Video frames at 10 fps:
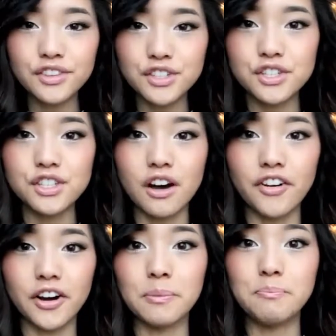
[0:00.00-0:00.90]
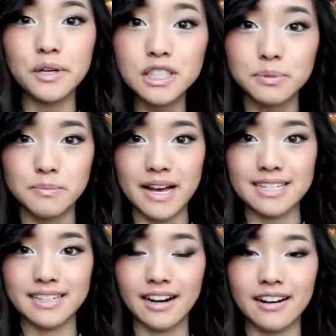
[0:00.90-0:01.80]
This is a very buildable
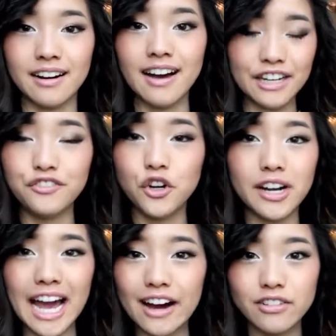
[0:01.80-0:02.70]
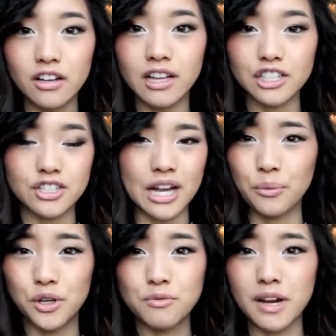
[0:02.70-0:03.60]
mascara, and if you already have long lashes, I
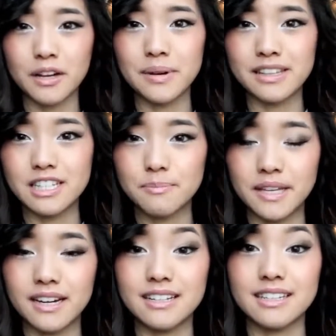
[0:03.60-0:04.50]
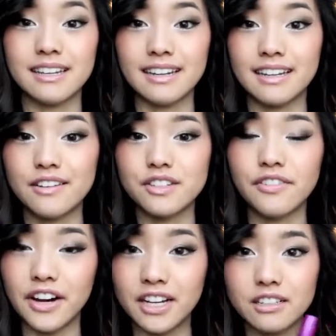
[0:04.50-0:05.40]
wouldn't recommend this because it gives a
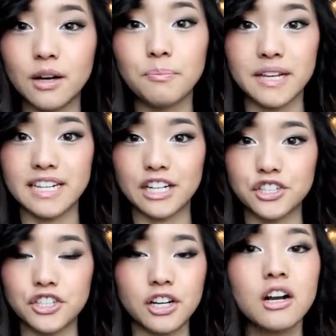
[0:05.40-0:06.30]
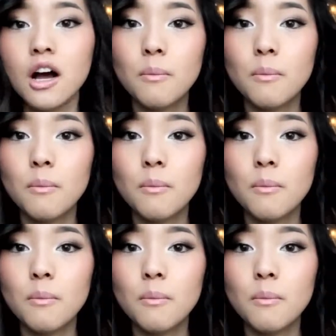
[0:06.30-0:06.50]
very clumpy texture,